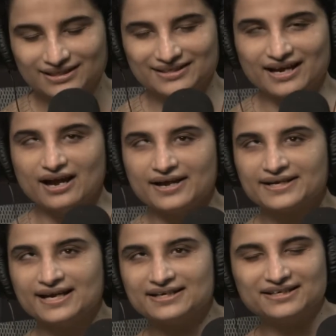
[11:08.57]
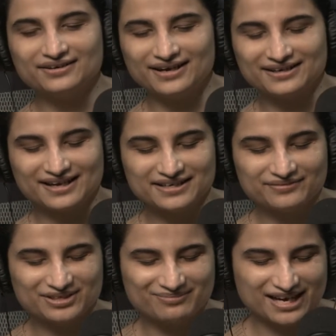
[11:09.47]
Yeah, I can't
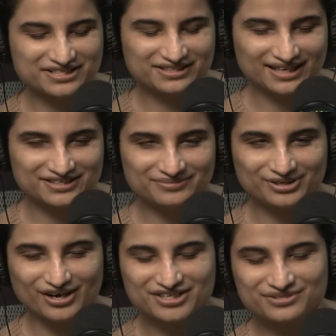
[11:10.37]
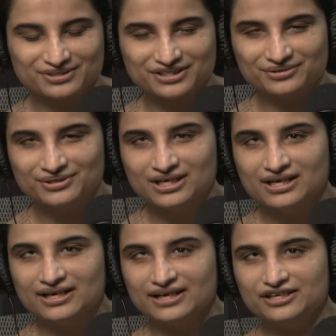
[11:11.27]
even imagine that, to be honest with you.
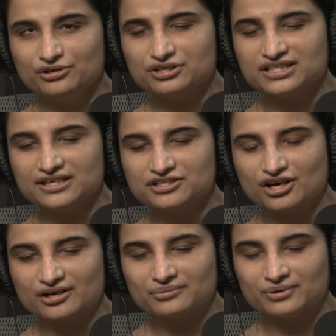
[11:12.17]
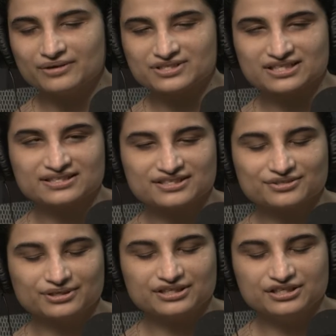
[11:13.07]
In your TED Talk, when I was listening
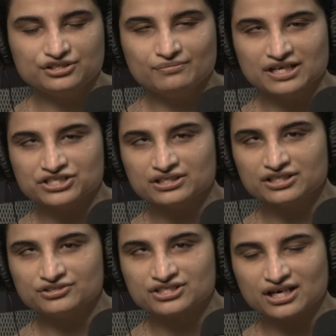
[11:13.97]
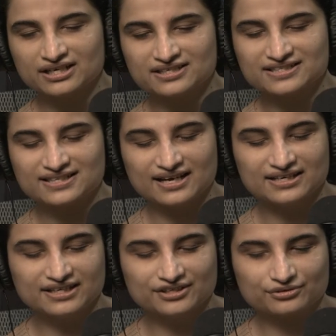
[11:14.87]
to it, you mentioned that you started
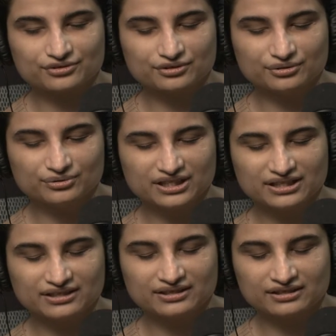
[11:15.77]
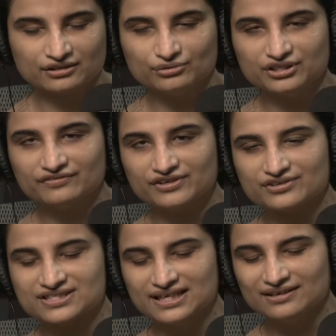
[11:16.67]
designing your clothing for
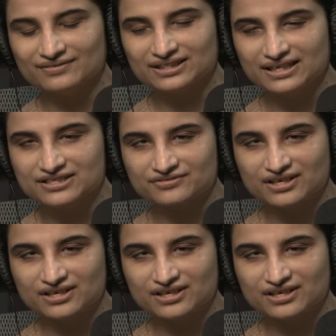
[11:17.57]
yourself at the age of